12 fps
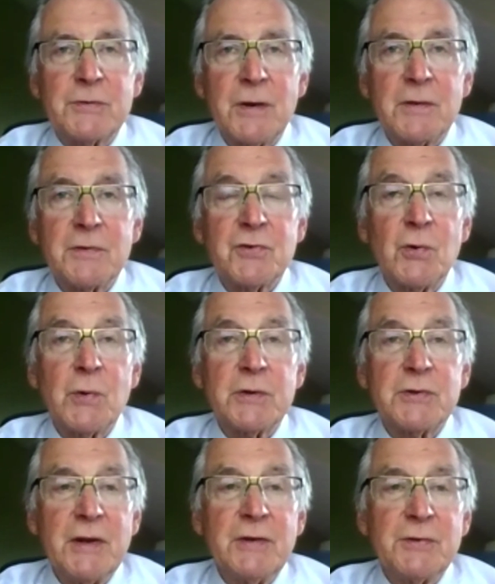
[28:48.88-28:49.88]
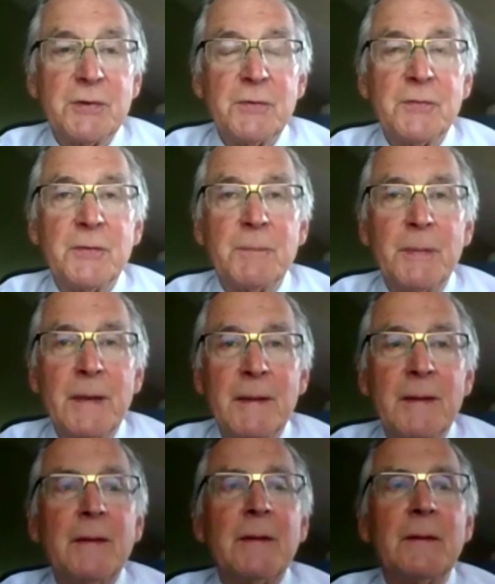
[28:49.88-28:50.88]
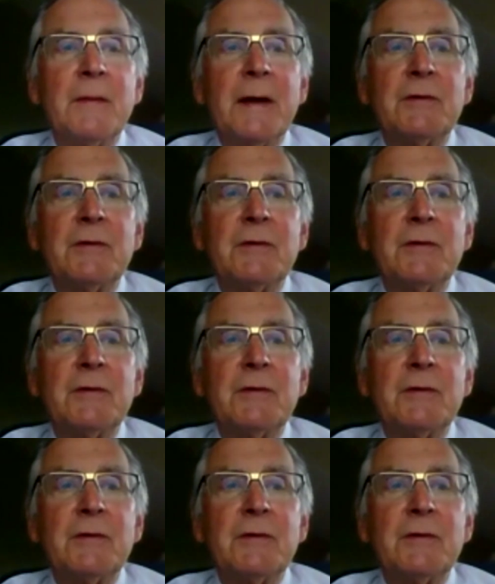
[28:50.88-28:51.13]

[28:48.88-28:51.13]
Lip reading: are so extensive that